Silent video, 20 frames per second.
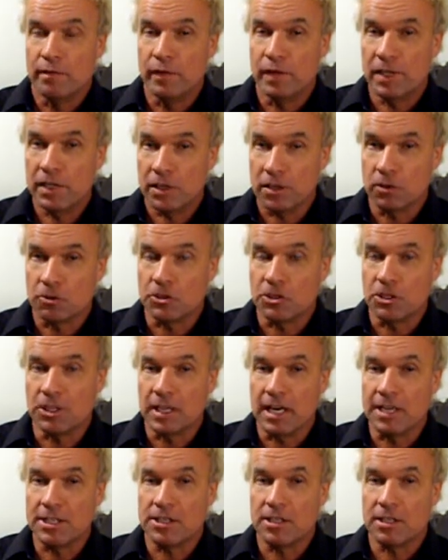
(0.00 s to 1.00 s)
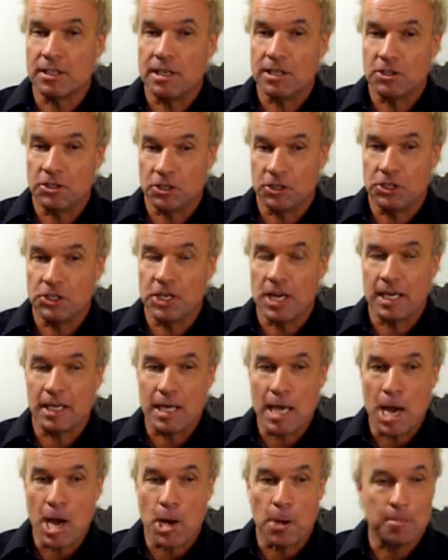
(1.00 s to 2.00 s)
videos you guys should
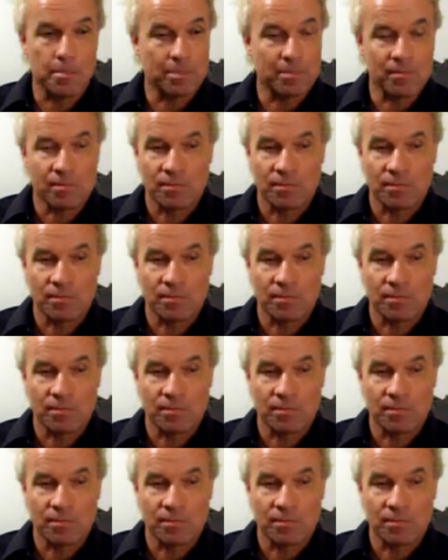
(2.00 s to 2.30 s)
check out.